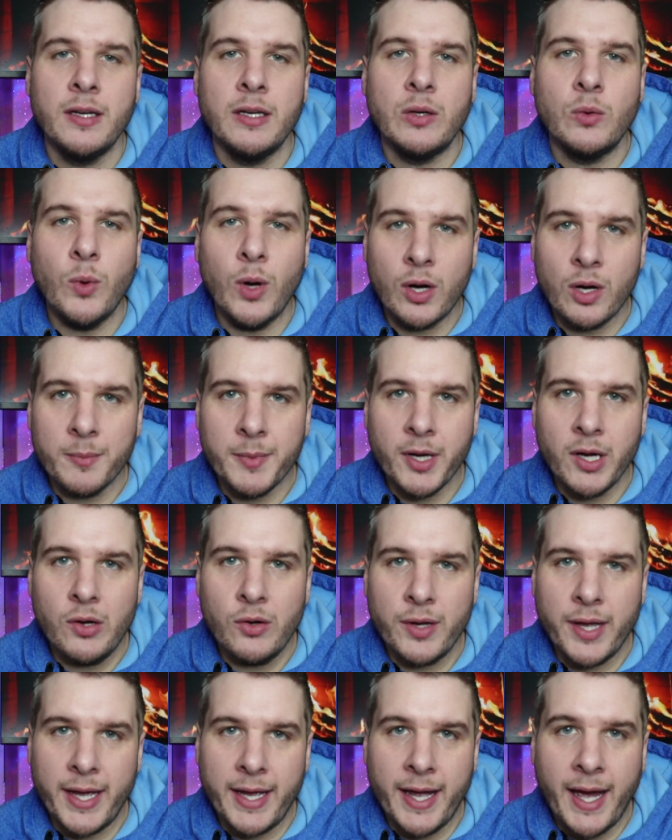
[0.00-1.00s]
Welcome to
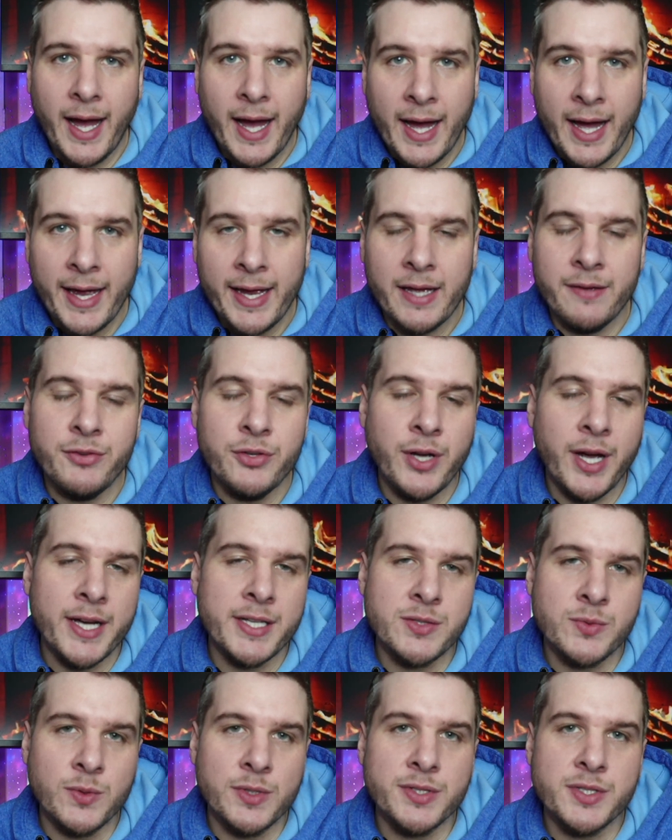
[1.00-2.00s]
OK Hi. If you
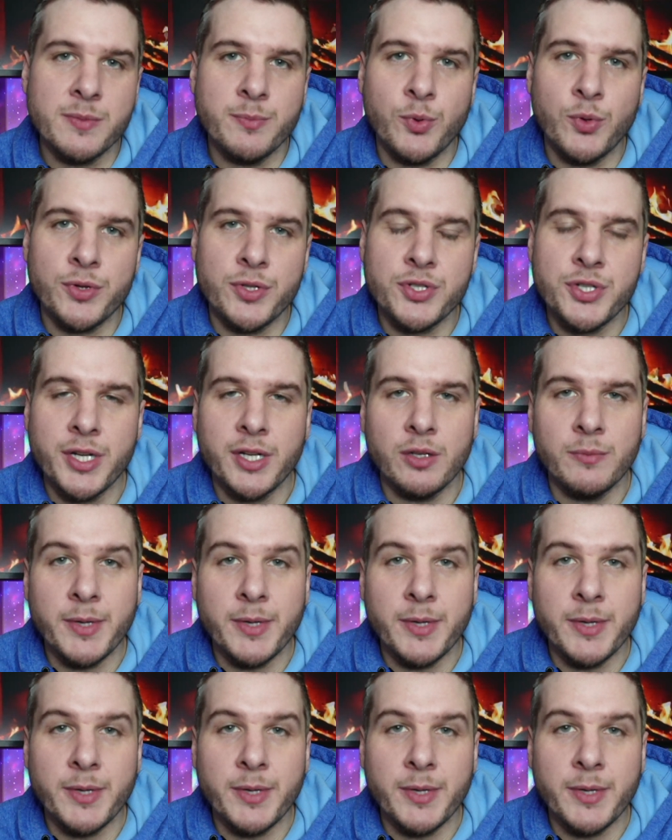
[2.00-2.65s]
guys want to support the channel,